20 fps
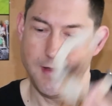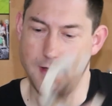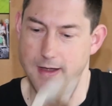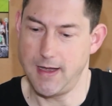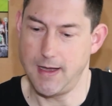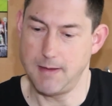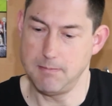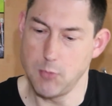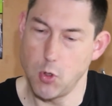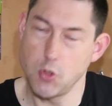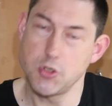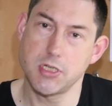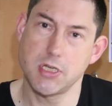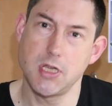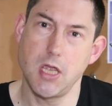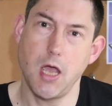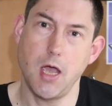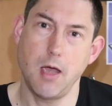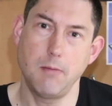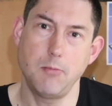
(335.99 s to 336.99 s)
More to
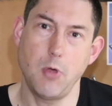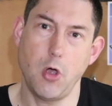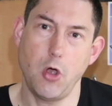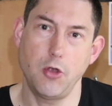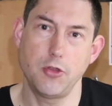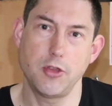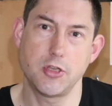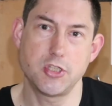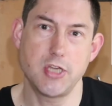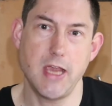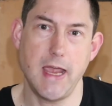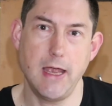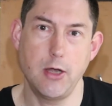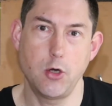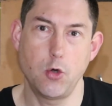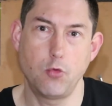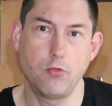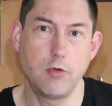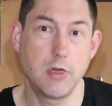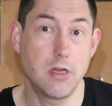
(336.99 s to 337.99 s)
come on the
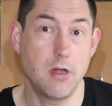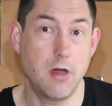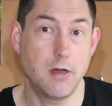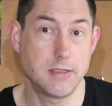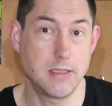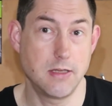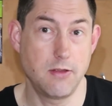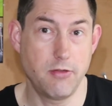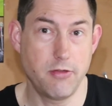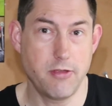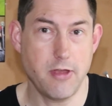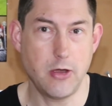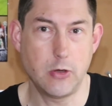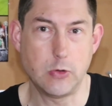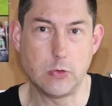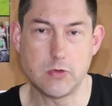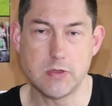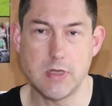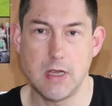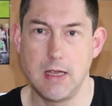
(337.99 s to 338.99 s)
channel regarding
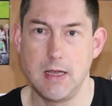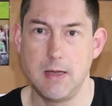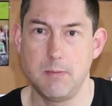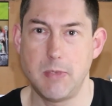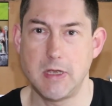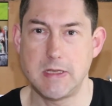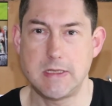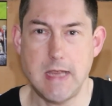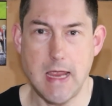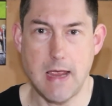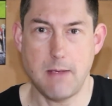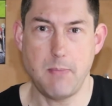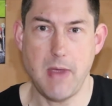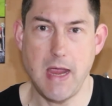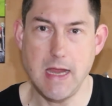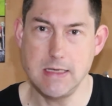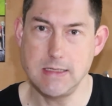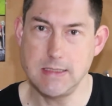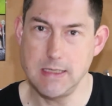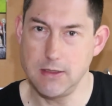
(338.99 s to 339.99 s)
those. But yeah,
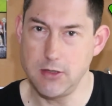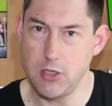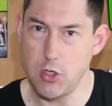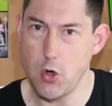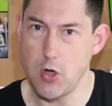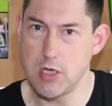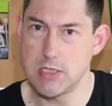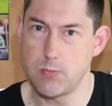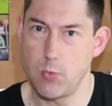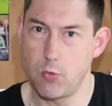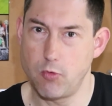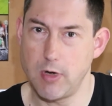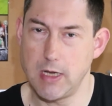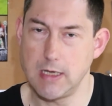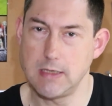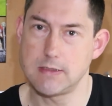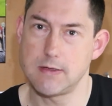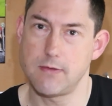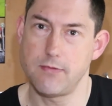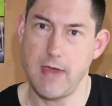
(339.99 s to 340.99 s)
painting the Noise
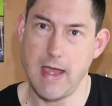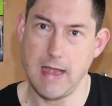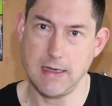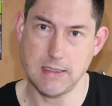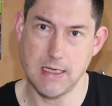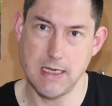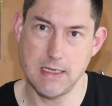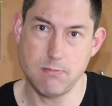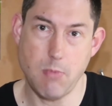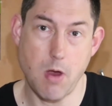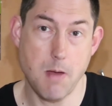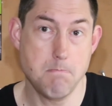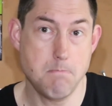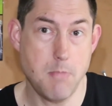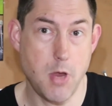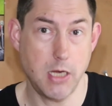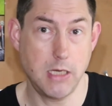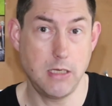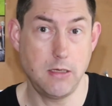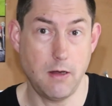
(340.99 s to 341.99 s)
Marines, that is my
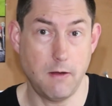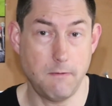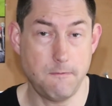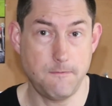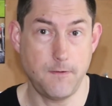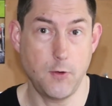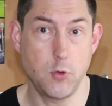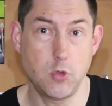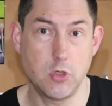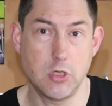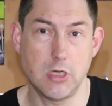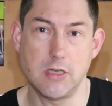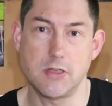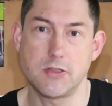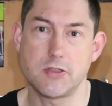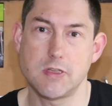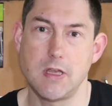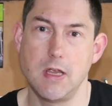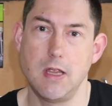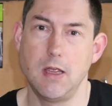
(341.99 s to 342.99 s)
main
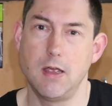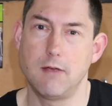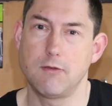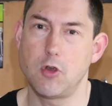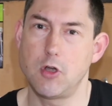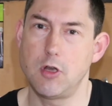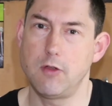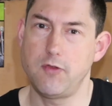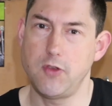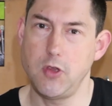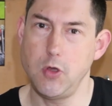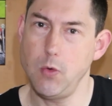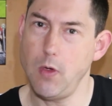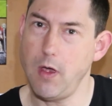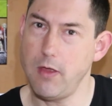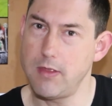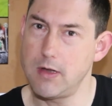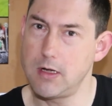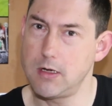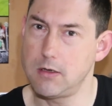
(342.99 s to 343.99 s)
focus. I've got a few
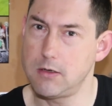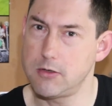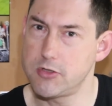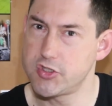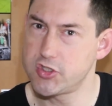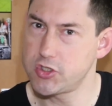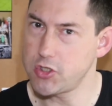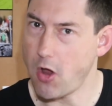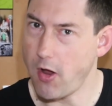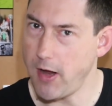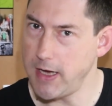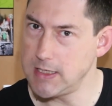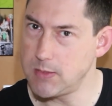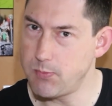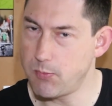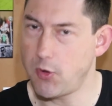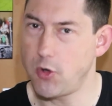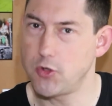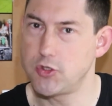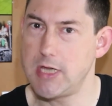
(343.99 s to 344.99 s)
other little
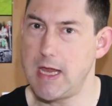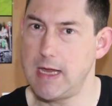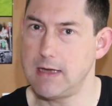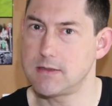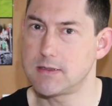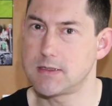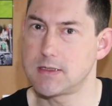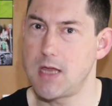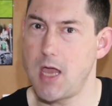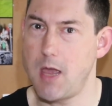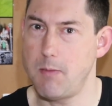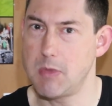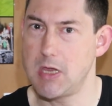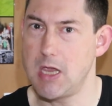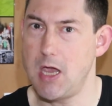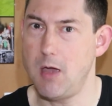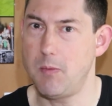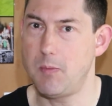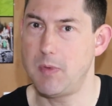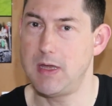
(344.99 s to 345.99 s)
side projects
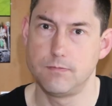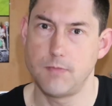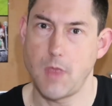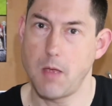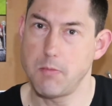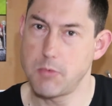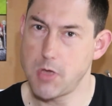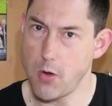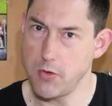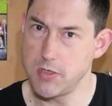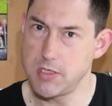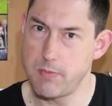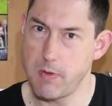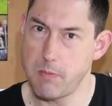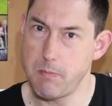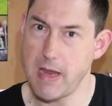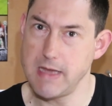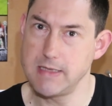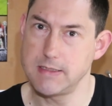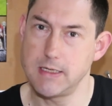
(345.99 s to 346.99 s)
coming up. I'm going to be
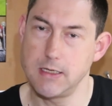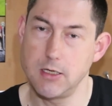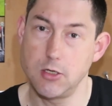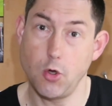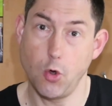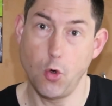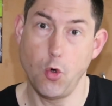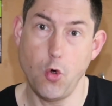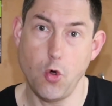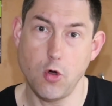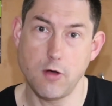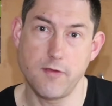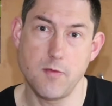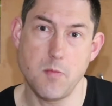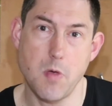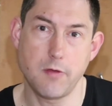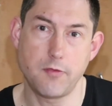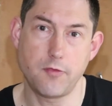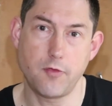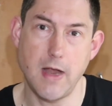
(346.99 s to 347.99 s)
painting an orc for
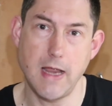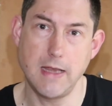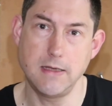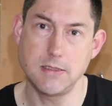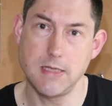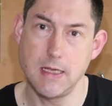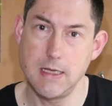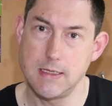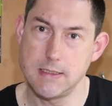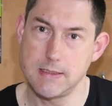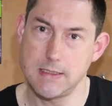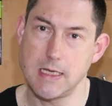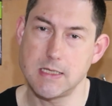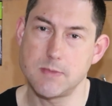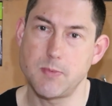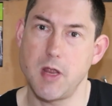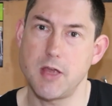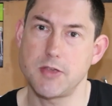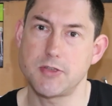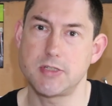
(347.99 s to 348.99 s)
my friend,
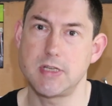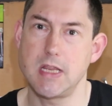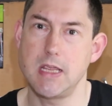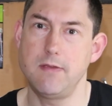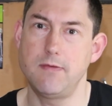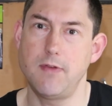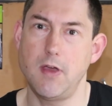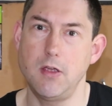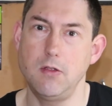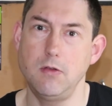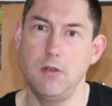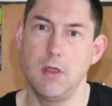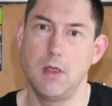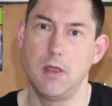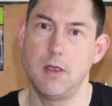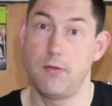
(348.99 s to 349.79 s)
6plus Stevo.